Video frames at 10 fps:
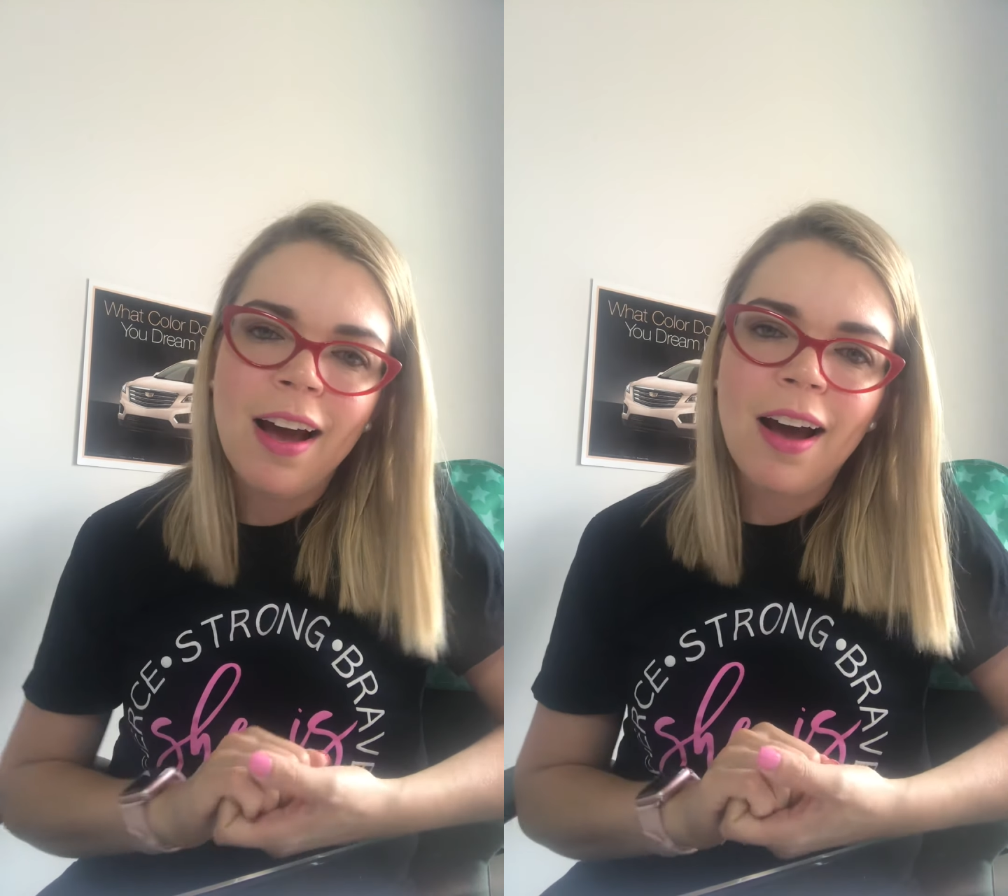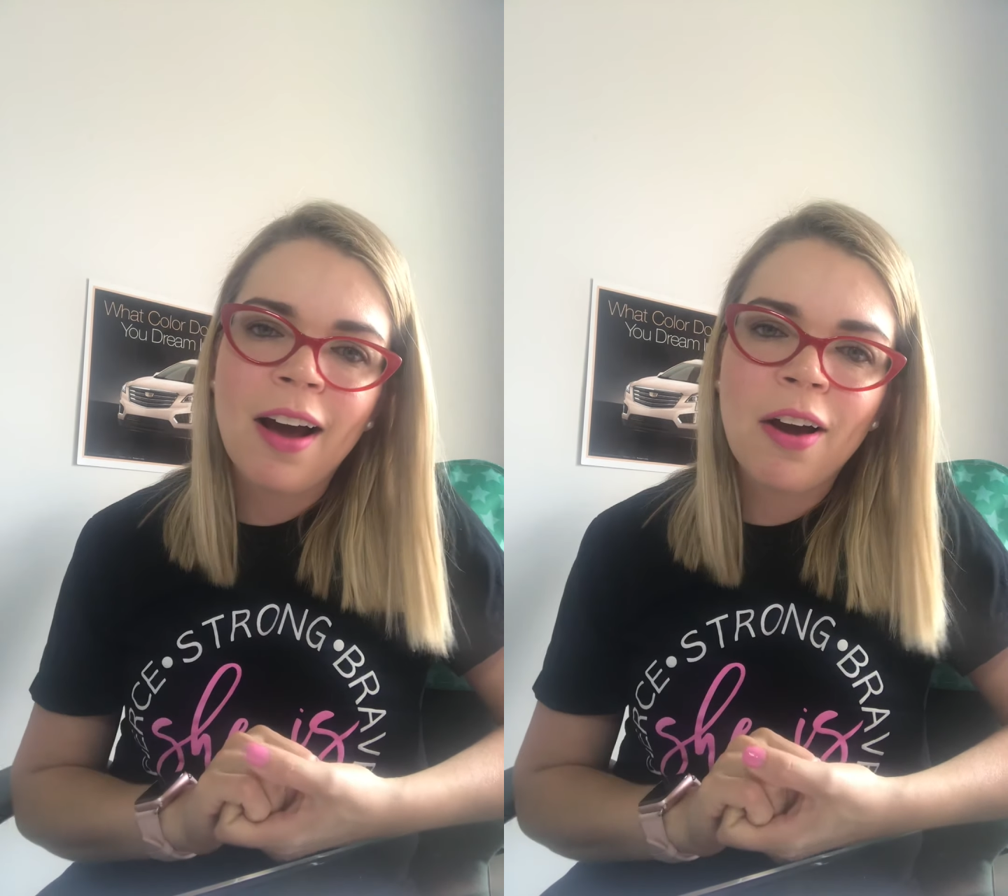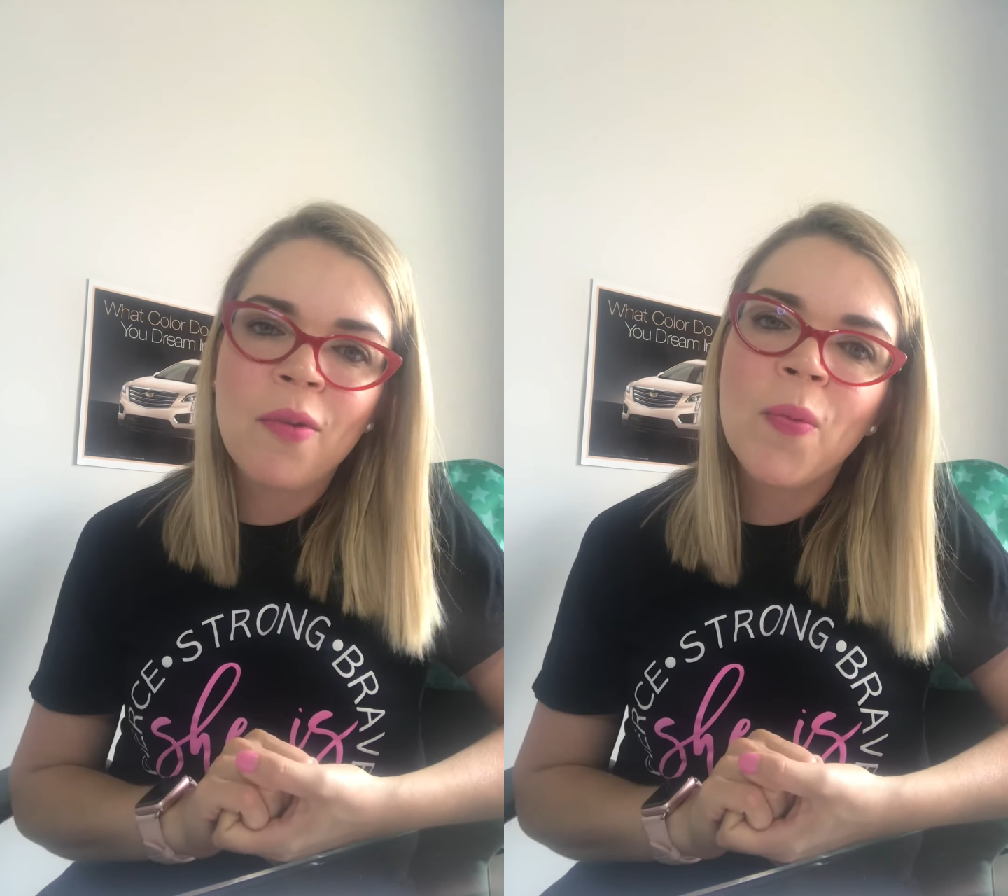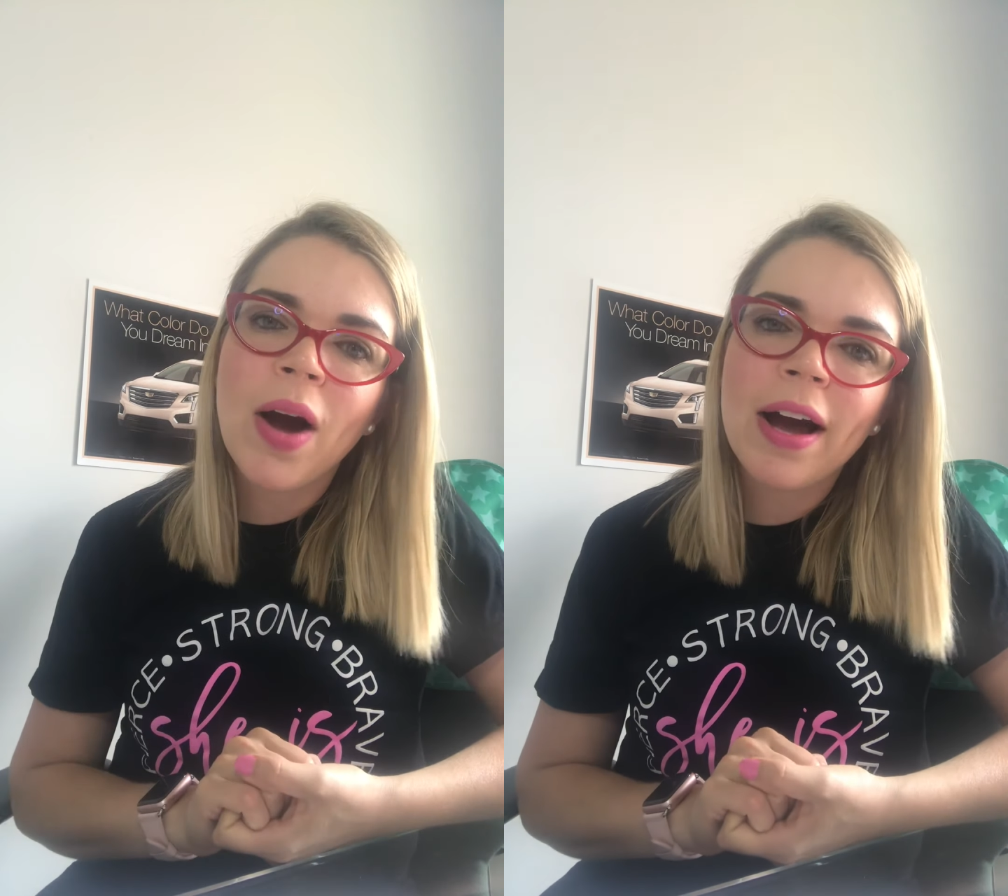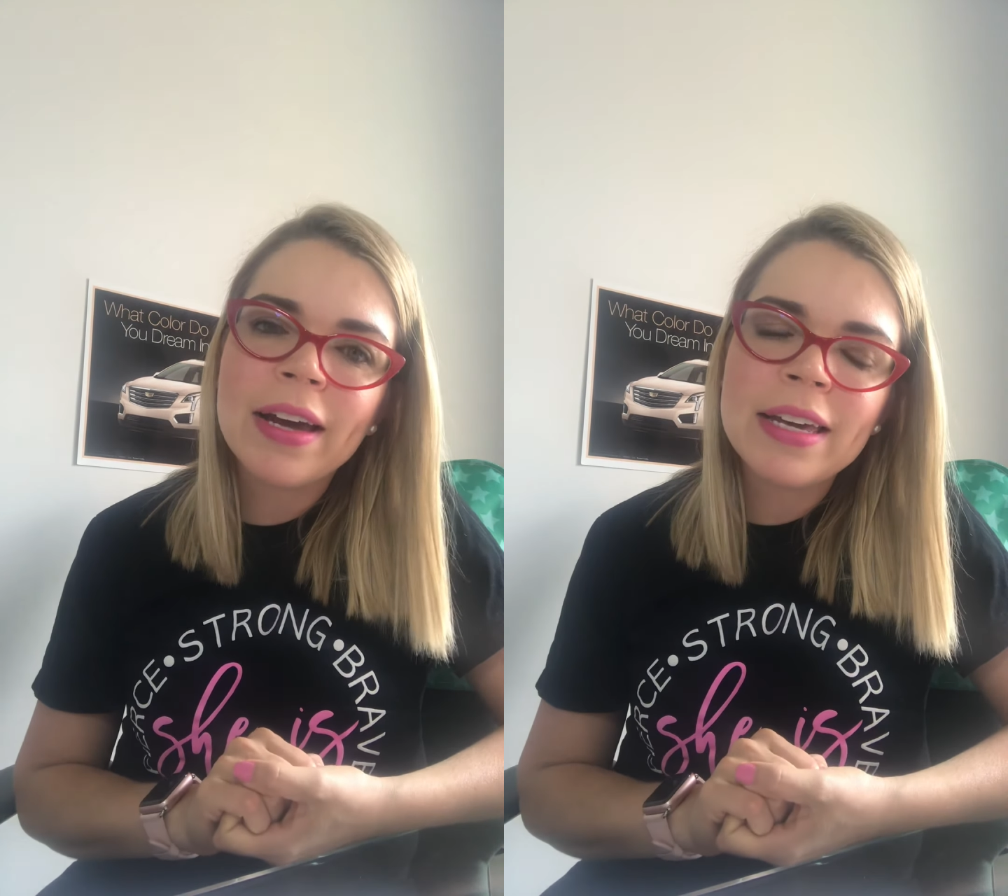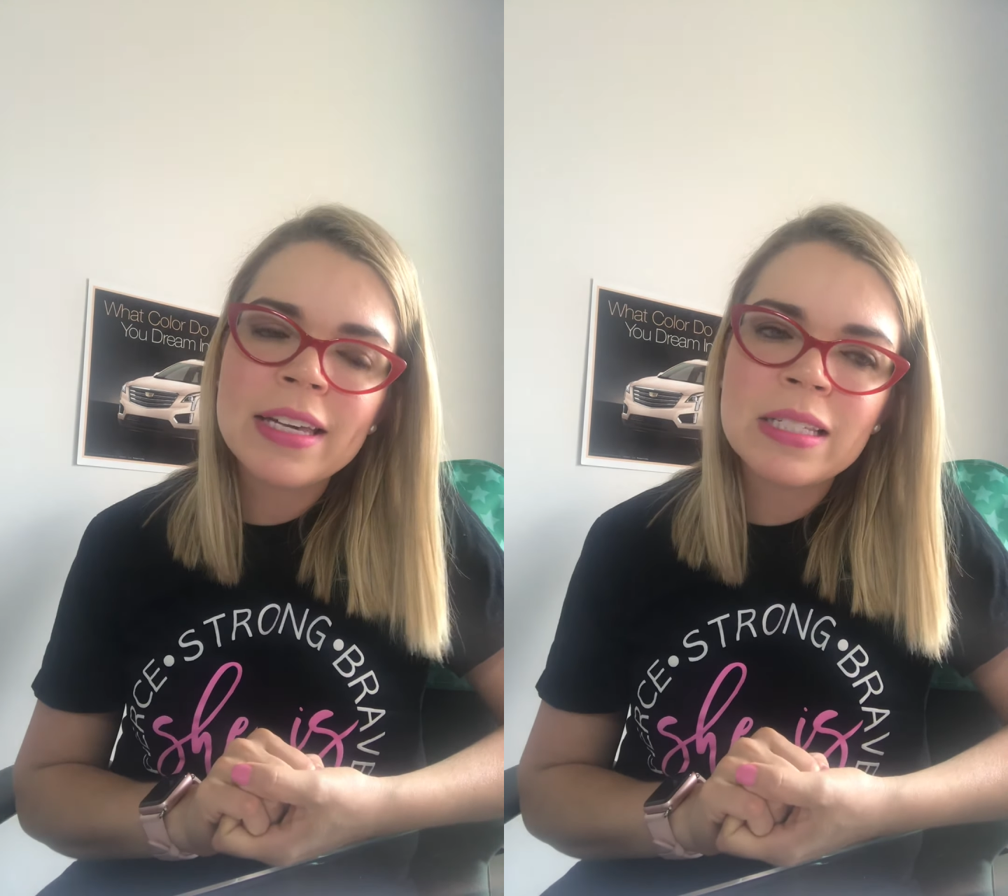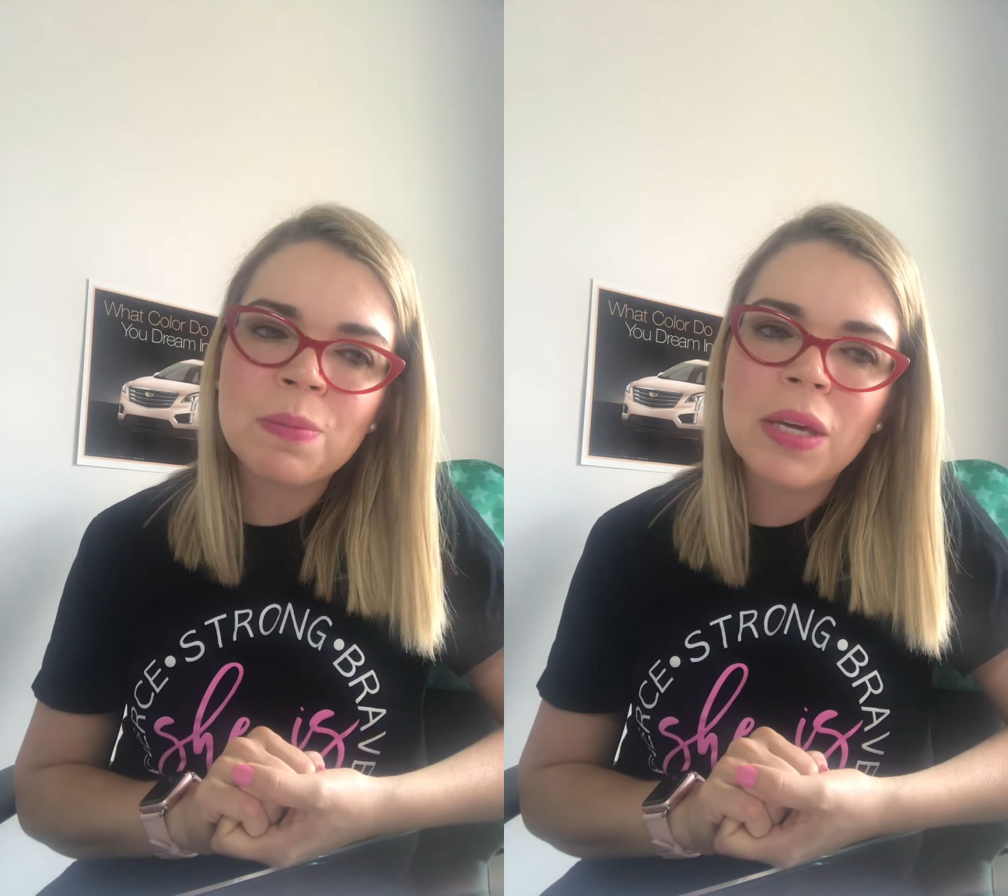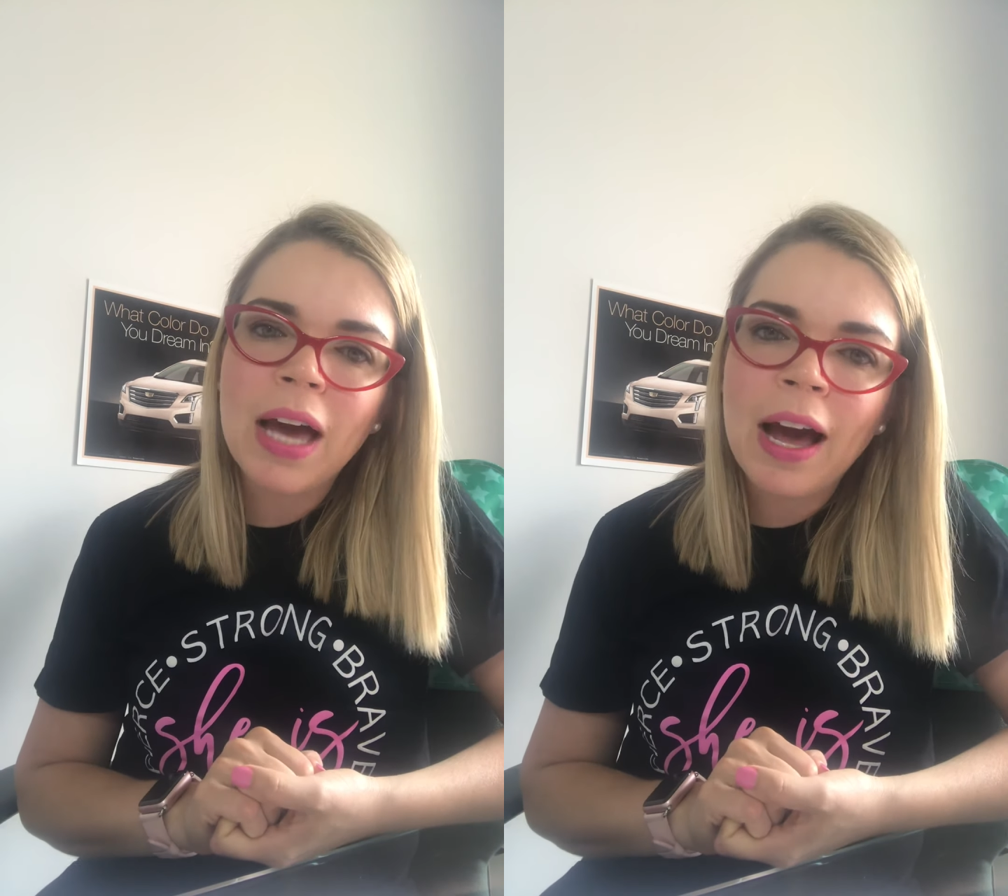why it's
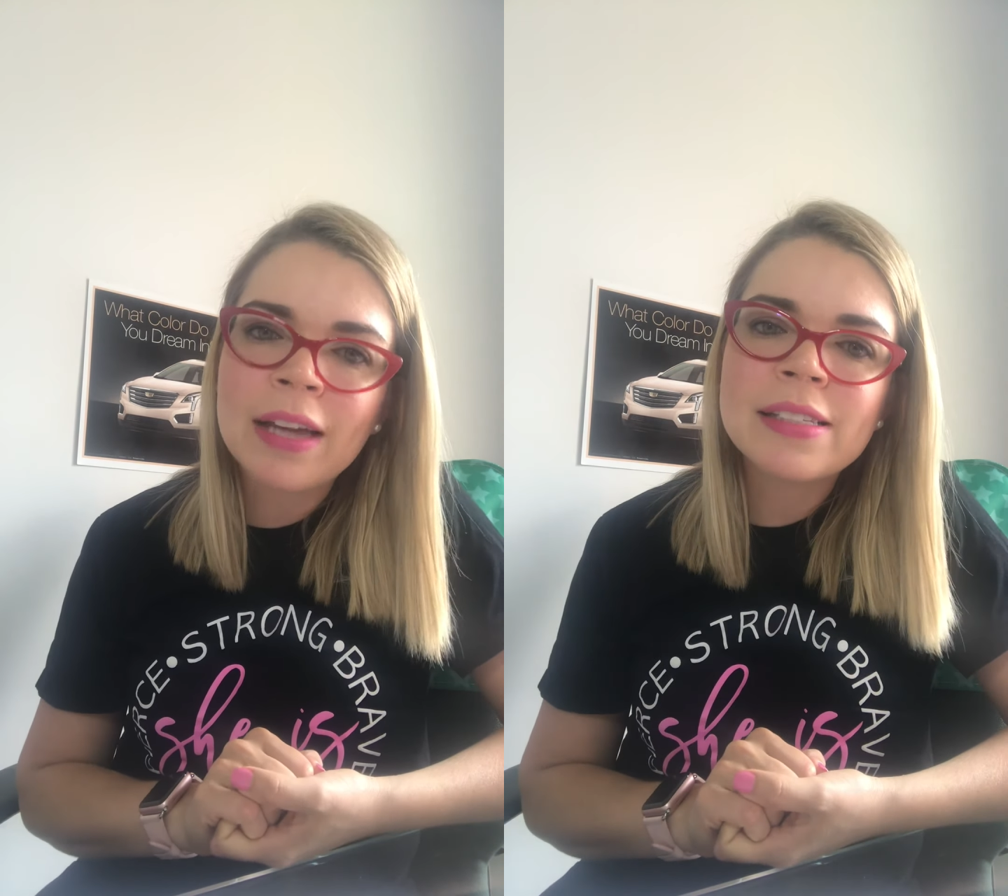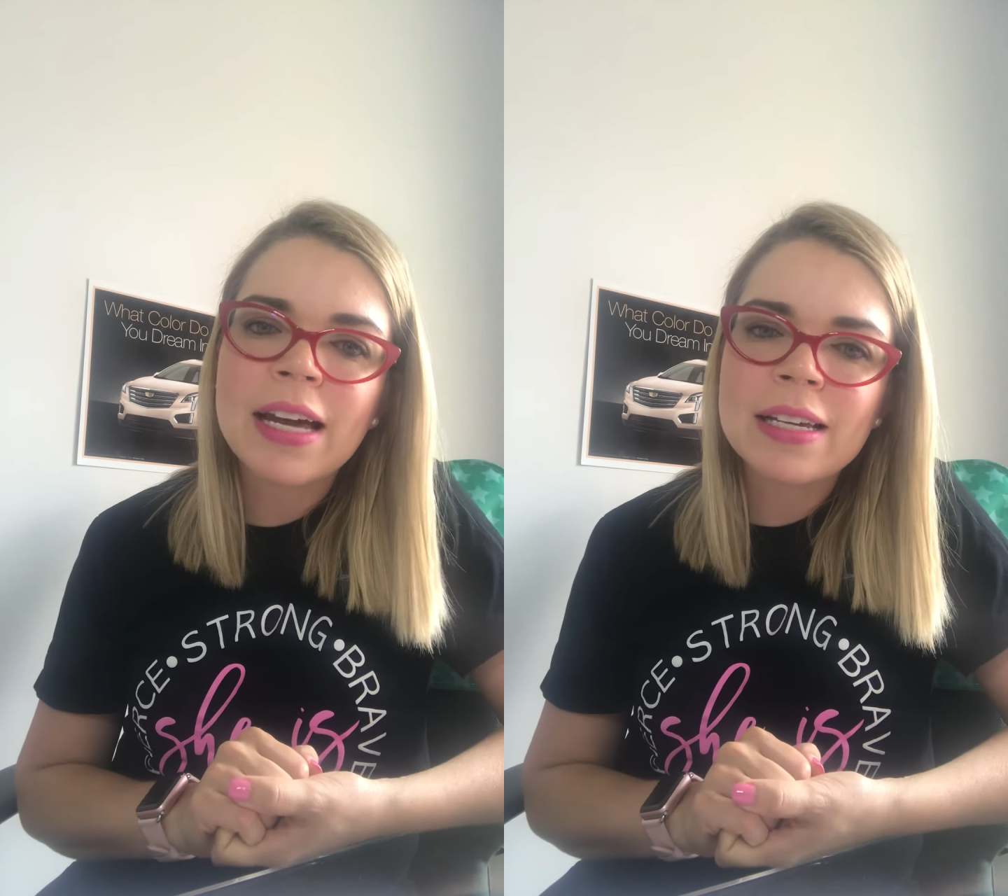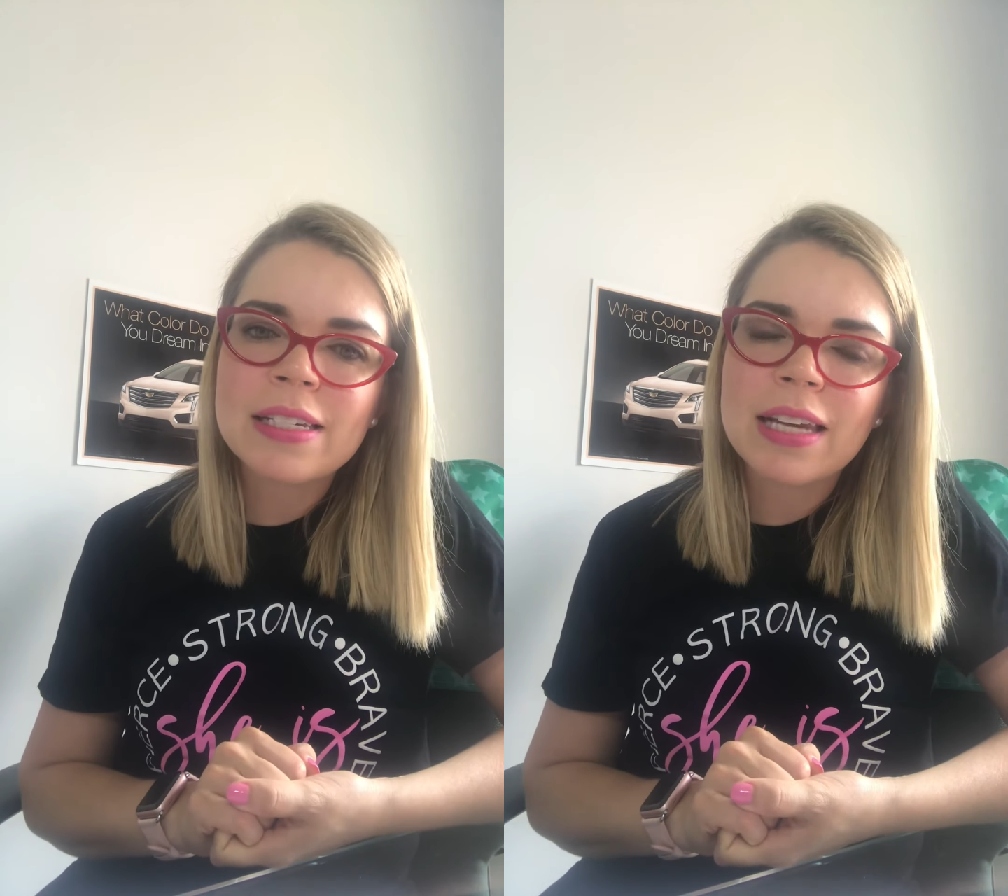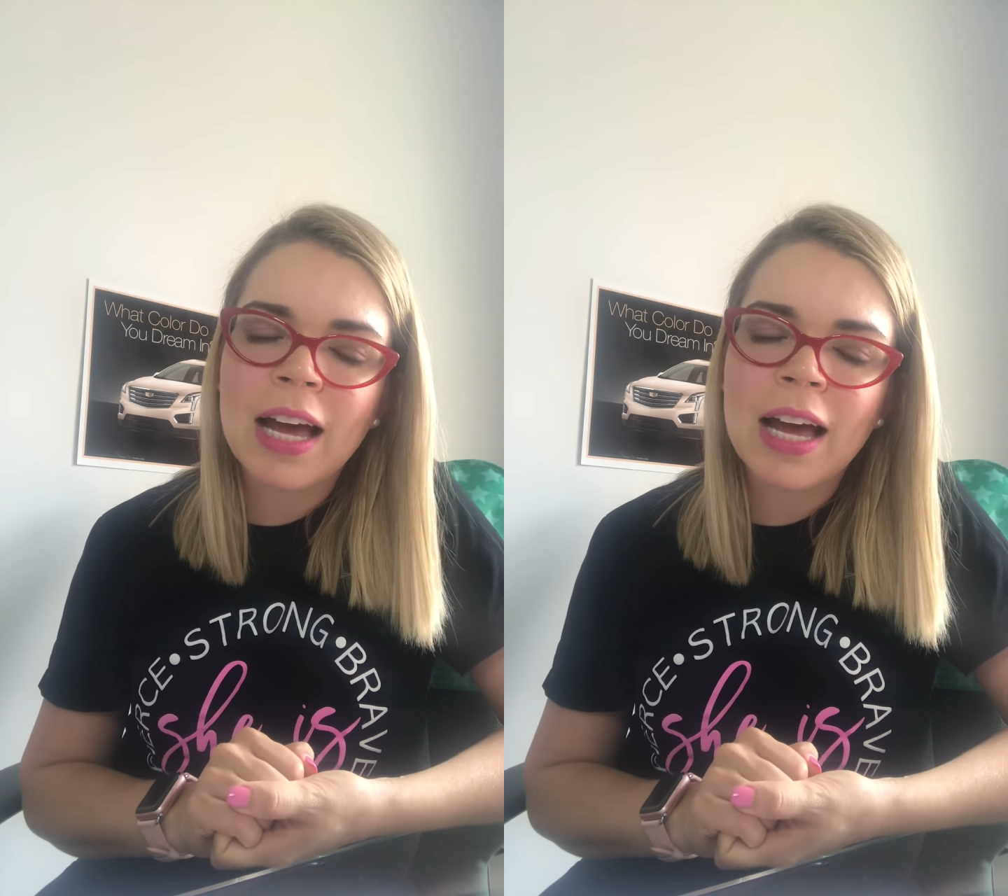behind that,